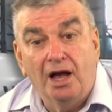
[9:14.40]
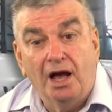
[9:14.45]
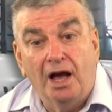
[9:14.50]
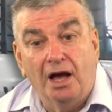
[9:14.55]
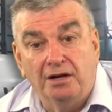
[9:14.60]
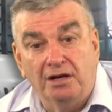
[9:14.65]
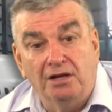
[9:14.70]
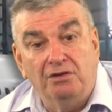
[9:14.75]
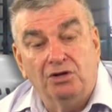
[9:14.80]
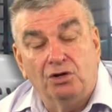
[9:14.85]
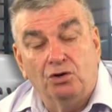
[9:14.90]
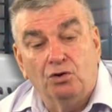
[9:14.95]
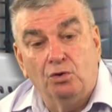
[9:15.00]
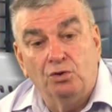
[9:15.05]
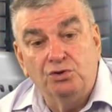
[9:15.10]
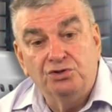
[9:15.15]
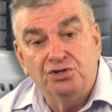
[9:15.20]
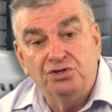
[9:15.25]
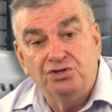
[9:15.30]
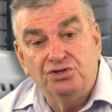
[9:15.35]
And in the
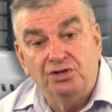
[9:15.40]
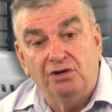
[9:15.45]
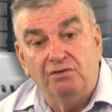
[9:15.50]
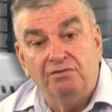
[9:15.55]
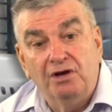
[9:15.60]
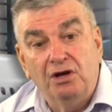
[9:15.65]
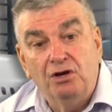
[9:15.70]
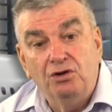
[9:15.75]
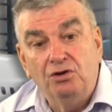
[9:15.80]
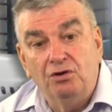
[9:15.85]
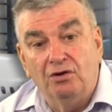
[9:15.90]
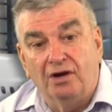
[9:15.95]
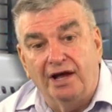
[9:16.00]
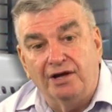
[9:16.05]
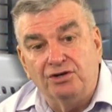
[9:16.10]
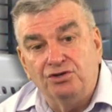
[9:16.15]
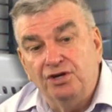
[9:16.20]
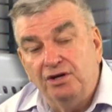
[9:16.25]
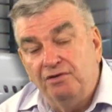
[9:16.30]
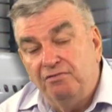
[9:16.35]
course itself, you'll
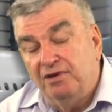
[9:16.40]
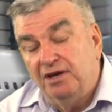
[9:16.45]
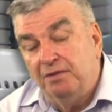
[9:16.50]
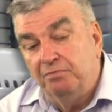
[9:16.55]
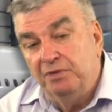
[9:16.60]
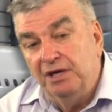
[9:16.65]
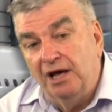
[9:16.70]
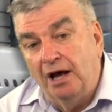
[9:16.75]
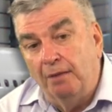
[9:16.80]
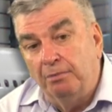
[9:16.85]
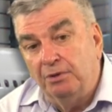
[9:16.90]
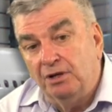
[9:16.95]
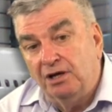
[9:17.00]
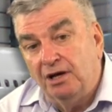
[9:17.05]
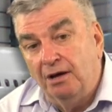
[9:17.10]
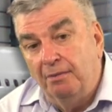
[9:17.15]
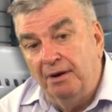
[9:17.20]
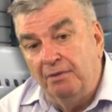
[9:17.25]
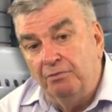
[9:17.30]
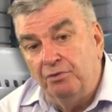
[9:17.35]
actually be able to
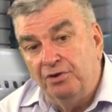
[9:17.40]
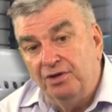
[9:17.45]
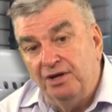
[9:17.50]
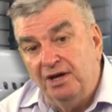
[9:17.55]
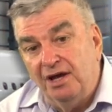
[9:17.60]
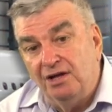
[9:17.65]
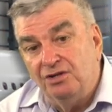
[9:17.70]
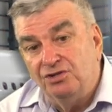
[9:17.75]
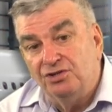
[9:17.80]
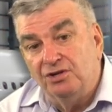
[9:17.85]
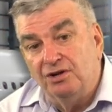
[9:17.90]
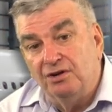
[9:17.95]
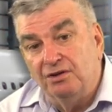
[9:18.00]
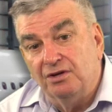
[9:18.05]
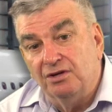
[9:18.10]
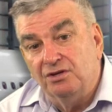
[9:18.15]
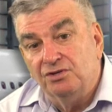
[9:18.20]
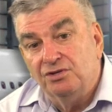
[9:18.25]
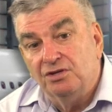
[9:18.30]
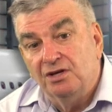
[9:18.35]
come up with the answer to
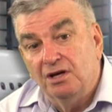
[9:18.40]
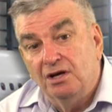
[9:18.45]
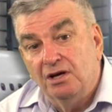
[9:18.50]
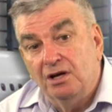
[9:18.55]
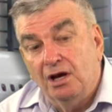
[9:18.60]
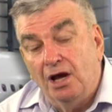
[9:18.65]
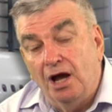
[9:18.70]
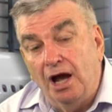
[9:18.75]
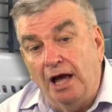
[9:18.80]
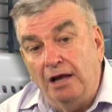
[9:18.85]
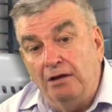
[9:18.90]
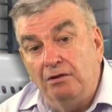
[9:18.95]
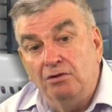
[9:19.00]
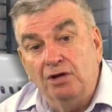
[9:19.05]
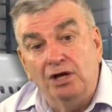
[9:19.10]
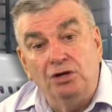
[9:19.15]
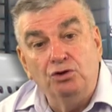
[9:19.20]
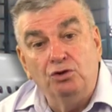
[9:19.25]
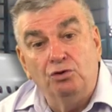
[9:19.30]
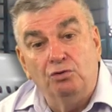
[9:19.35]
this. And
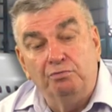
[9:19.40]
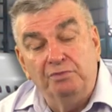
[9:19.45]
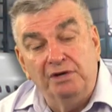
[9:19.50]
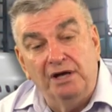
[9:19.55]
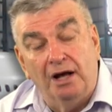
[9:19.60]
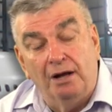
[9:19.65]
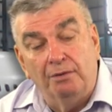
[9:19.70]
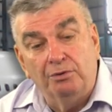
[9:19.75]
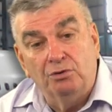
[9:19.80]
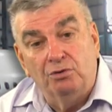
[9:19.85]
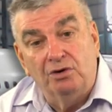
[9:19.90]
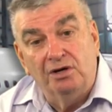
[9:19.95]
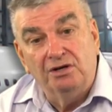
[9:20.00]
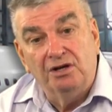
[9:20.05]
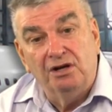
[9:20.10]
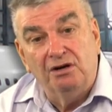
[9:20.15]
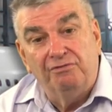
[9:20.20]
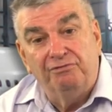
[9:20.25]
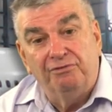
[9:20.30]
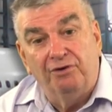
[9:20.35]
then you'll be able to
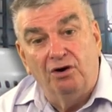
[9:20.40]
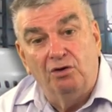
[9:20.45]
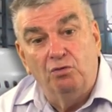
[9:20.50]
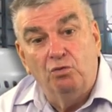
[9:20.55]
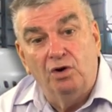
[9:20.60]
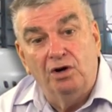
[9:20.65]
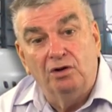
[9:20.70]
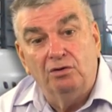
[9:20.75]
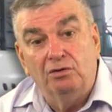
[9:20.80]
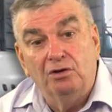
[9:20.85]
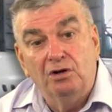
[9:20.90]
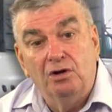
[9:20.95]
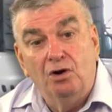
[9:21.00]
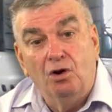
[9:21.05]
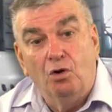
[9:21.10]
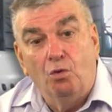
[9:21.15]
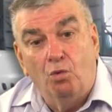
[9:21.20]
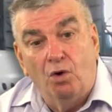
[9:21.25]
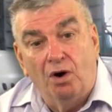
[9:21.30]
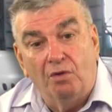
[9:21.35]
identify, well,
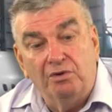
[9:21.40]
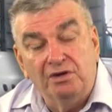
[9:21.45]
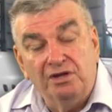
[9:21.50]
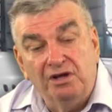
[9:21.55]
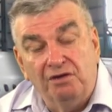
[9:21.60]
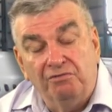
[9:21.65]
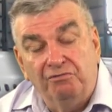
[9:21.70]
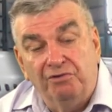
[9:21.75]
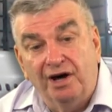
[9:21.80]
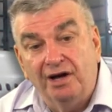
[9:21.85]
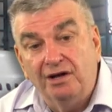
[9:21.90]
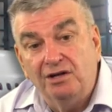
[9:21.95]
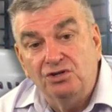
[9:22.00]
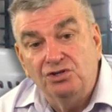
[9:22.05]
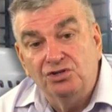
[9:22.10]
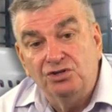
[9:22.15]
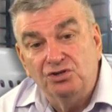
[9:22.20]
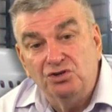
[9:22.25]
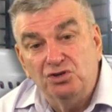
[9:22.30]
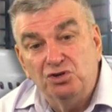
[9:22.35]
what were the
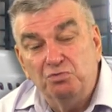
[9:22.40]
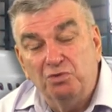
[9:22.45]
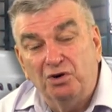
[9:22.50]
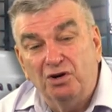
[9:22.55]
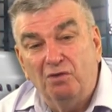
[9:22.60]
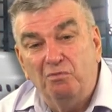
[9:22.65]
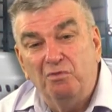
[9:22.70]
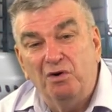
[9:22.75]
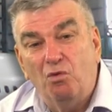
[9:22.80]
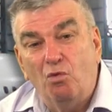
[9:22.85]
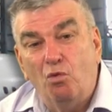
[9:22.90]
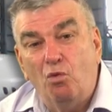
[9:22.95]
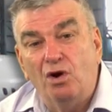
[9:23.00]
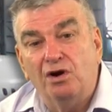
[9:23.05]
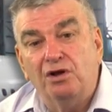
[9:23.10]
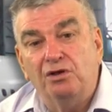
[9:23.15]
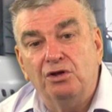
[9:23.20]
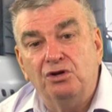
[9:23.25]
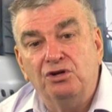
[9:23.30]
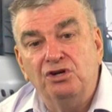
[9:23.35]
advantages of this model, but what
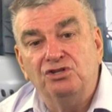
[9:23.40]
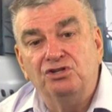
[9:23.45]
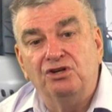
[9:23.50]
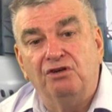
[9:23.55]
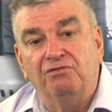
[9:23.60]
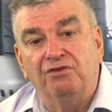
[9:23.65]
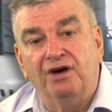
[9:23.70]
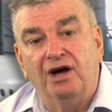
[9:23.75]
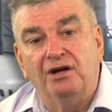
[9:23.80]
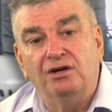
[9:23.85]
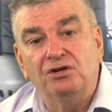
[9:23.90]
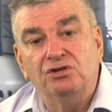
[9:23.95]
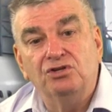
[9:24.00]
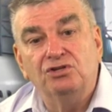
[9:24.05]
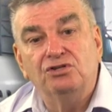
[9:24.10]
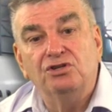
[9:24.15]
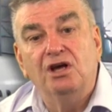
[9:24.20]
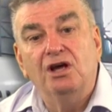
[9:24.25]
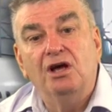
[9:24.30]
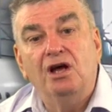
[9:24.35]
are the
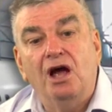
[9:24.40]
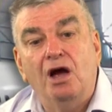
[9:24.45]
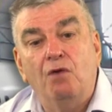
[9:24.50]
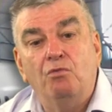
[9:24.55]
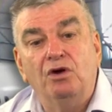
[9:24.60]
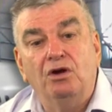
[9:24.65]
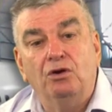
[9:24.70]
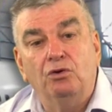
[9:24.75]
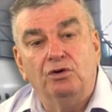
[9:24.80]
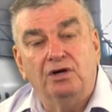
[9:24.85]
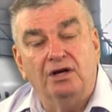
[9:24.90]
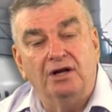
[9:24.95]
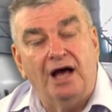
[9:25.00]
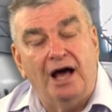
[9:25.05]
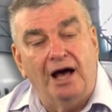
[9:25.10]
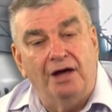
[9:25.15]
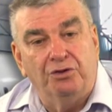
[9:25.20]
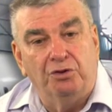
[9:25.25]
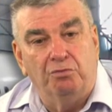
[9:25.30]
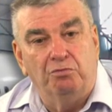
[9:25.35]
disadvantages? And we'll look at
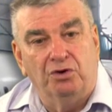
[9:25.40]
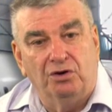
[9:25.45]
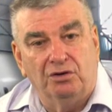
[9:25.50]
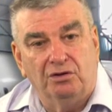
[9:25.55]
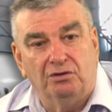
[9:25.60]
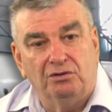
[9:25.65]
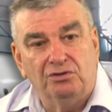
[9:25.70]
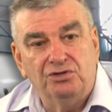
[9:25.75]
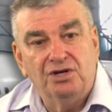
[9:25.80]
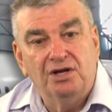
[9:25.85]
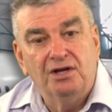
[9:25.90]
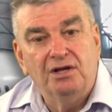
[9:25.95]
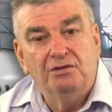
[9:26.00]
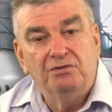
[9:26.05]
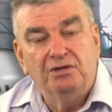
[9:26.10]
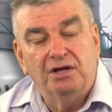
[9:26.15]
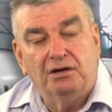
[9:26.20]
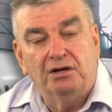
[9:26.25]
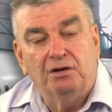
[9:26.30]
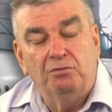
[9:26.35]
other models
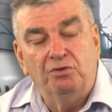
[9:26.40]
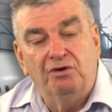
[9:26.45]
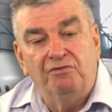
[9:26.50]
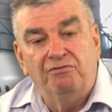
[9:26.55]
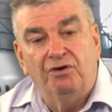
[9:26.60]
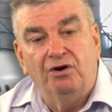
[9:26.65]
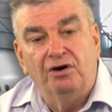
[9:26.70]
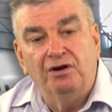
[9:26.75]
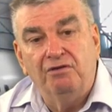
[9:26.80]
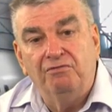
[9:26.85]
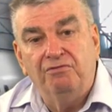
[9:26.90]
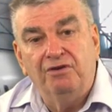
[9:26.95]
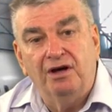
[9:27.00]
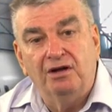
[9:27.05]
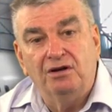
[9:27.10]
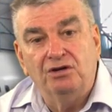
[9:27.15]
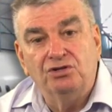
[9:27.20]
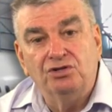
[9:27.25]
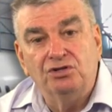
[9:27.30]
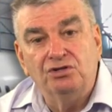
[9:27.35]
that can provide
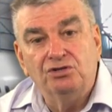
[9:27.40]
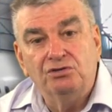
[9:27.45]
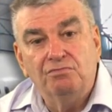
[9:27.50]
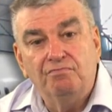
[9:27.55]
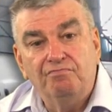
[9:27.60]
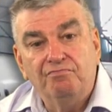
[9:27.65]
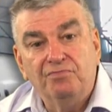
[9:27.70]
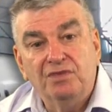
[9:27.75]
advantages.